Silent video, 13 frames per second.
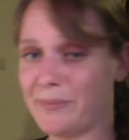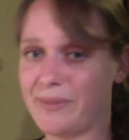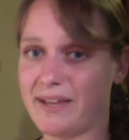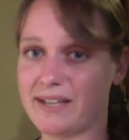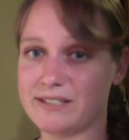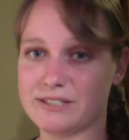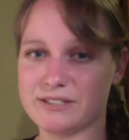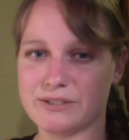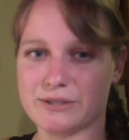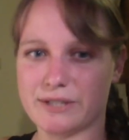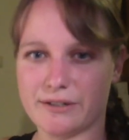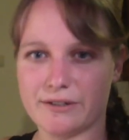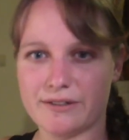As you saw, I
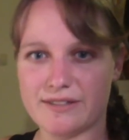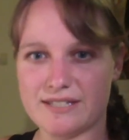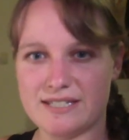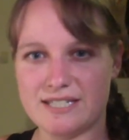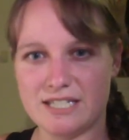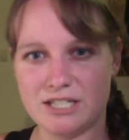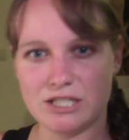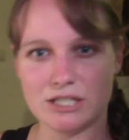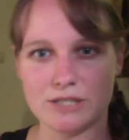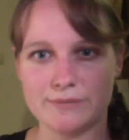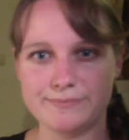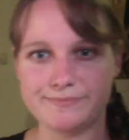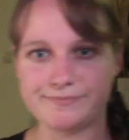got the dish
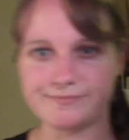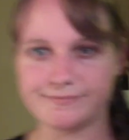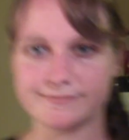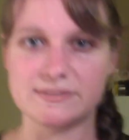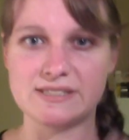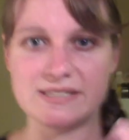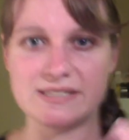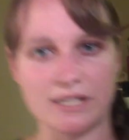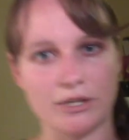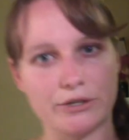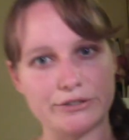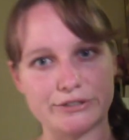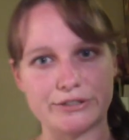that
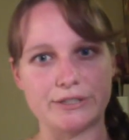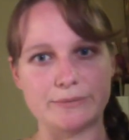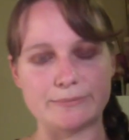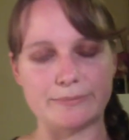goes on it